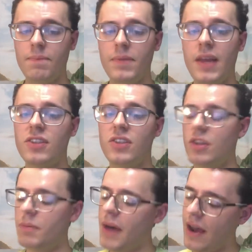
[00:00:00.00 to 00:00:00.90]
Next
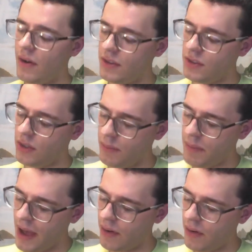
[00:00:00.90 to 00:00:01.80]
is the battery. So the
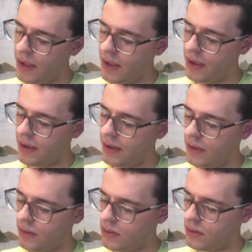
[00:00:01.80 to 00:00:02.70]
battery
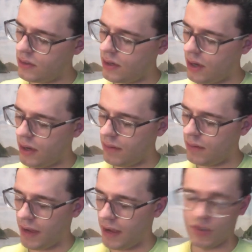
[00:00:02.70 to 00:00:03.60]
is
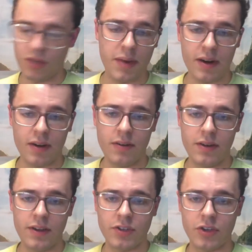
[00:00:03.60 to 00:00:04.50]
obviously bigger.
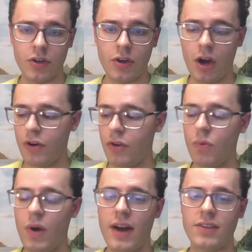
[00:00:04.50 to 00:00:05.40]
It's a good
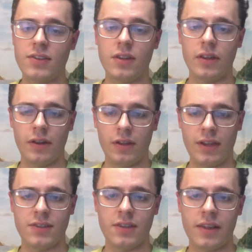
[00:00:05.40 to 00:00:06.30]
100 watts, a little
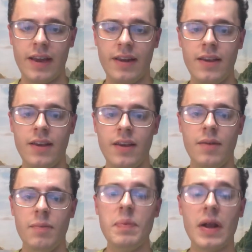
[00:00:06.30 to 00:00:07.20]
less than that,
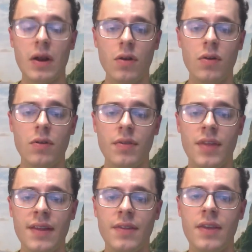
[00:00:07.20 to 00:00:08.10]
bigger
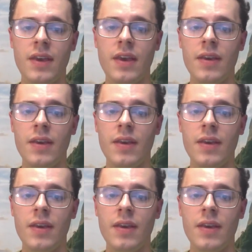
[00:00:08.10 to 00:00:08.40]
than